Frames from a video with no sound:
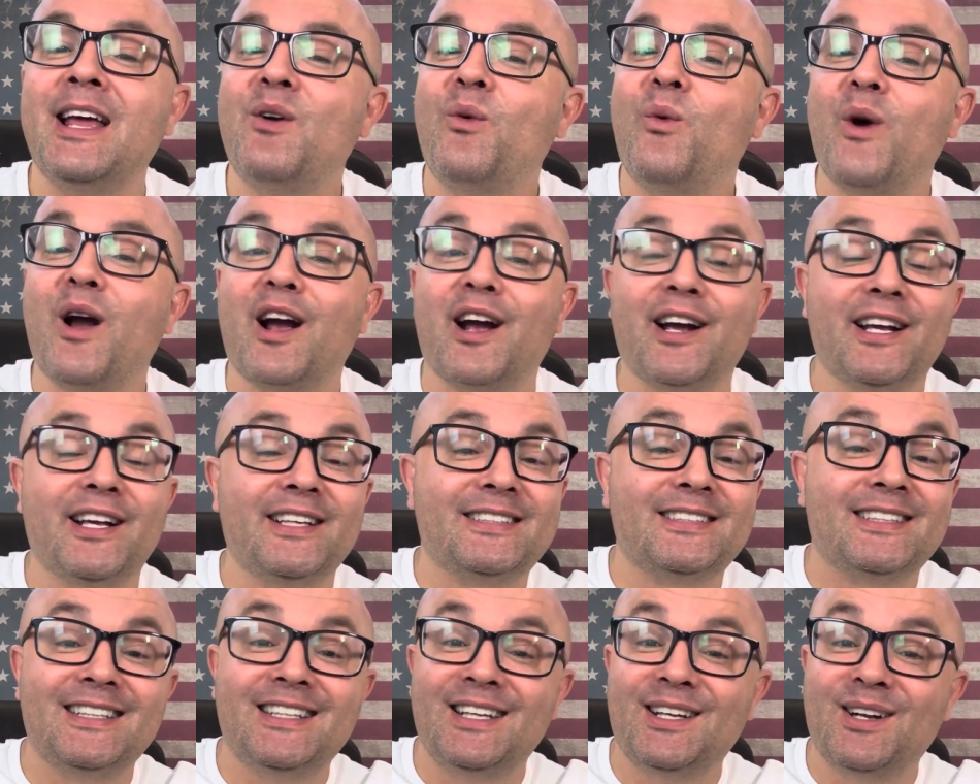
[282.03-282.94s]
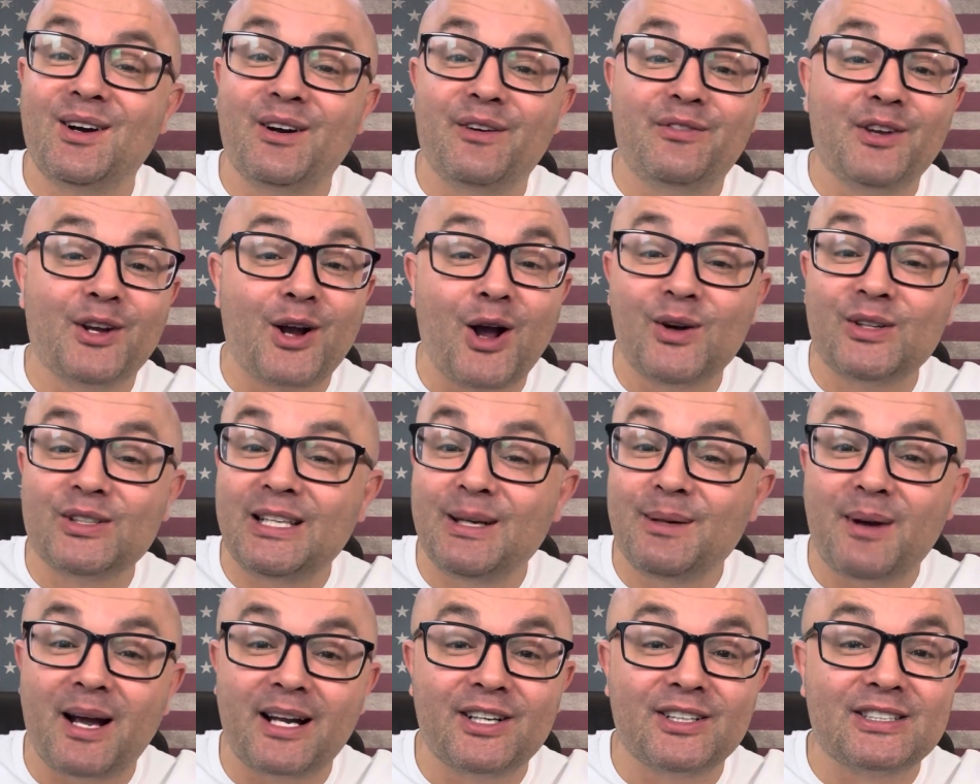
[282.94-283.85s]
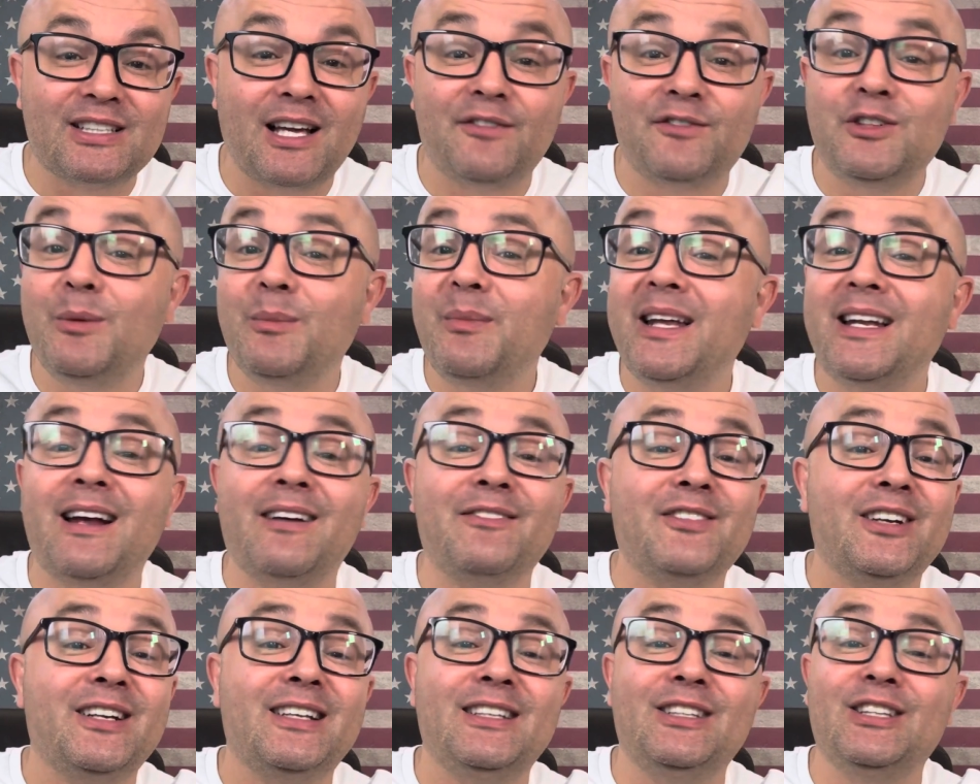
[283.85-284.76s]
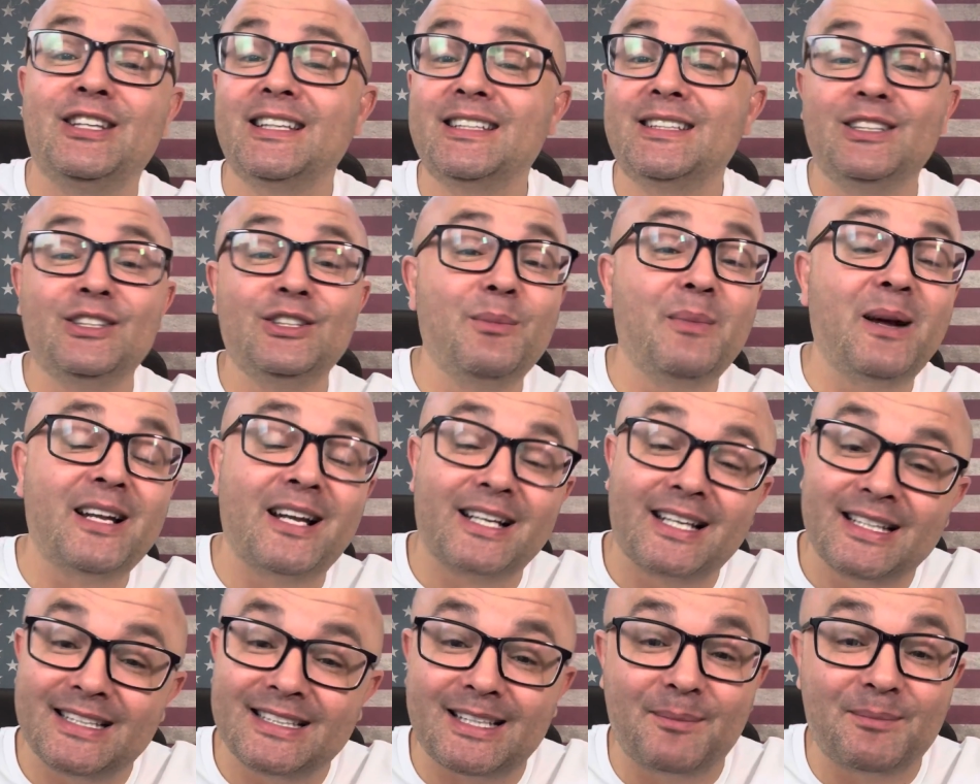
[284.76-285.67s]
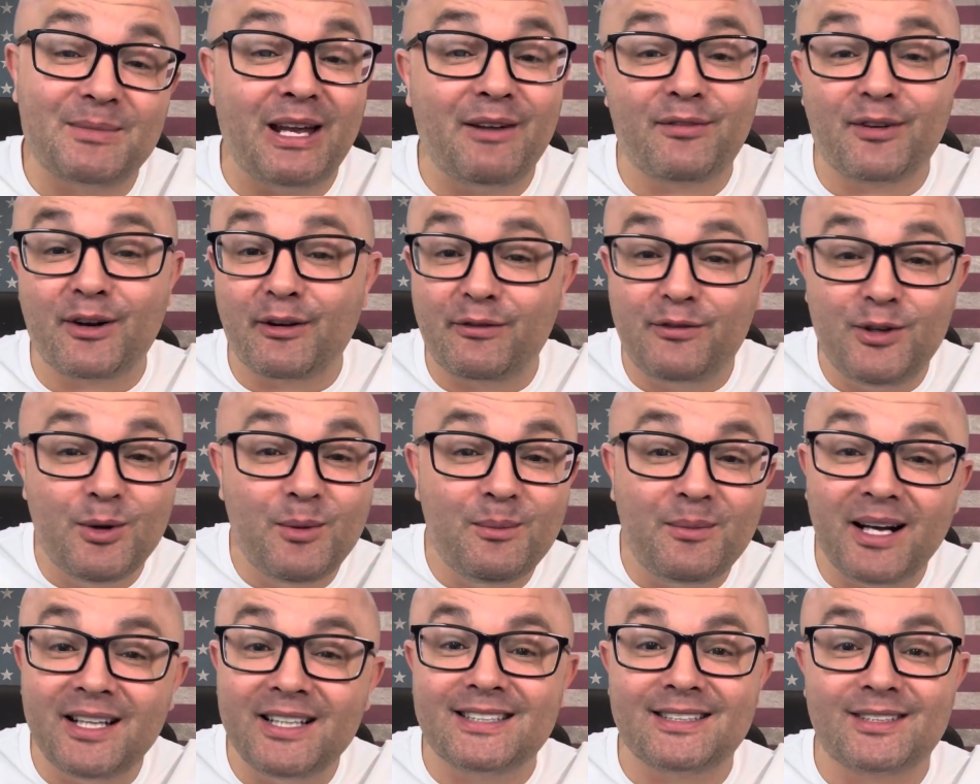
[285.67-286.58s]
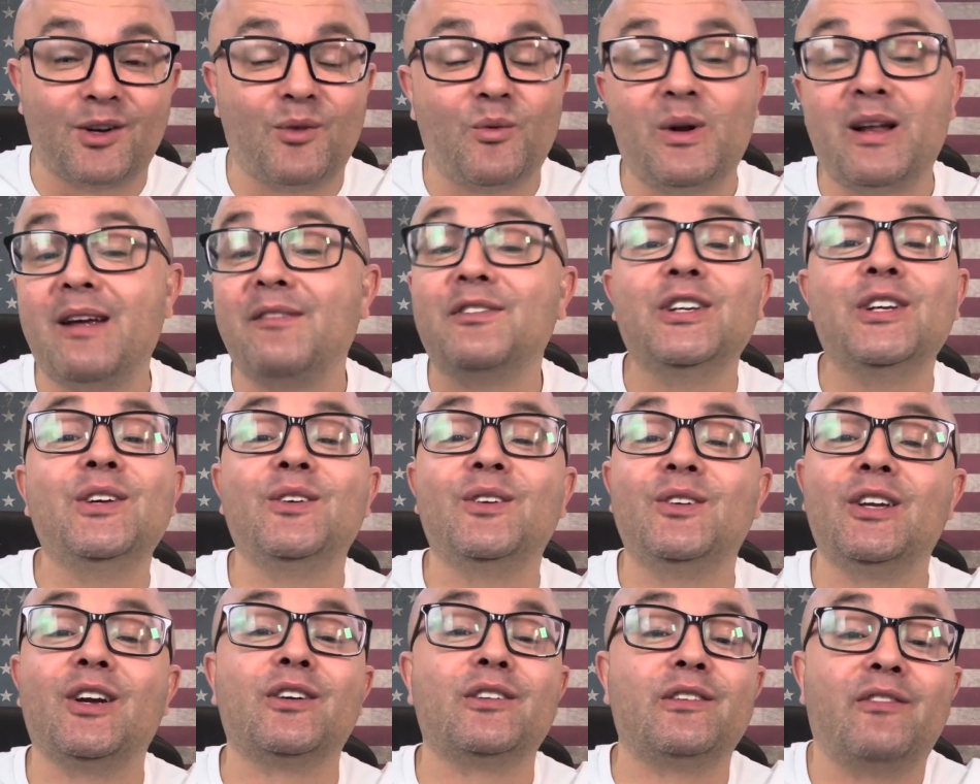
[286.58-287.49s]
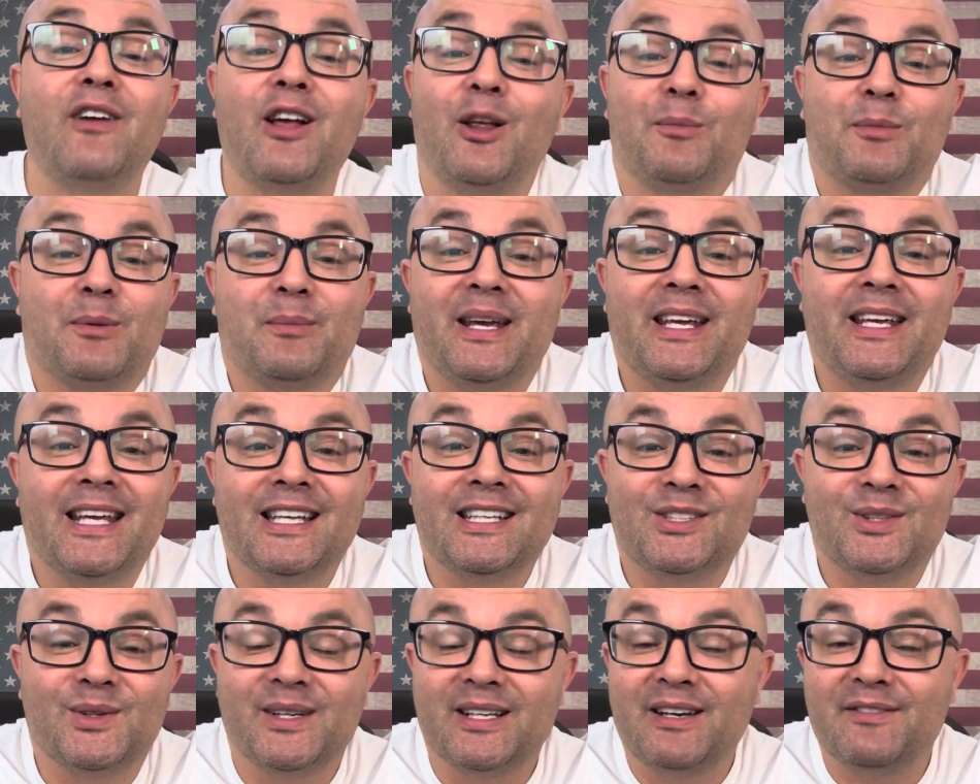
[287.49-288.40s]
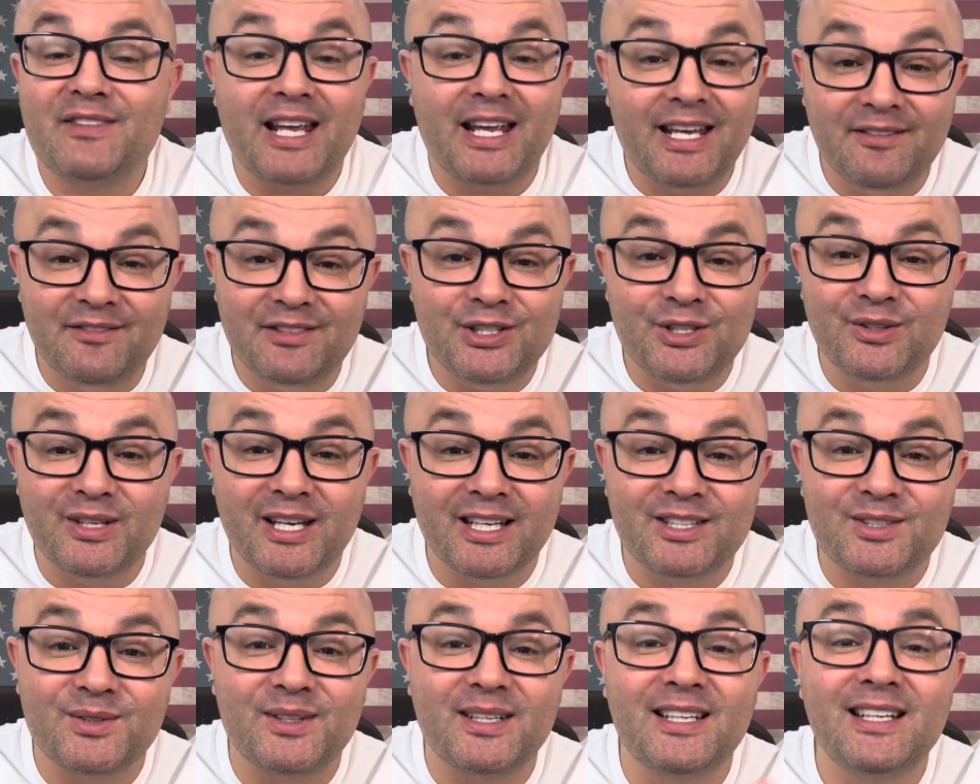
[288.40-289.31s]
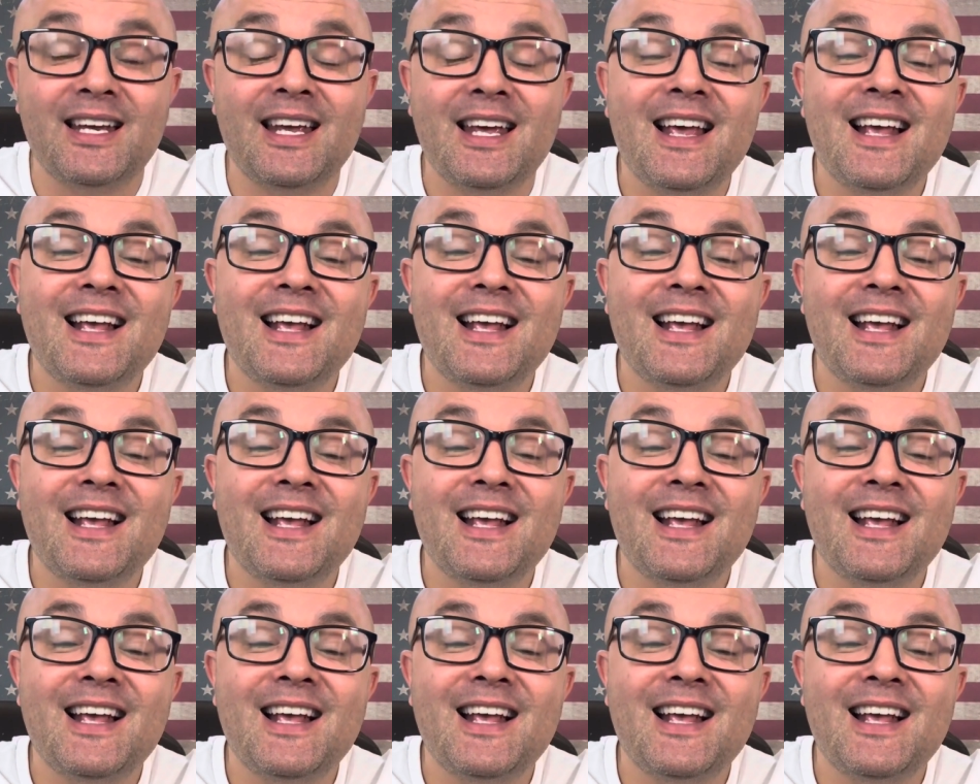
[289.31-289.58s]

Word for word: Whereas, you know, if you're hosting by yourself, you may not this you might not get this update for a few months or whenever you, your developer may get to it if they even do get to it.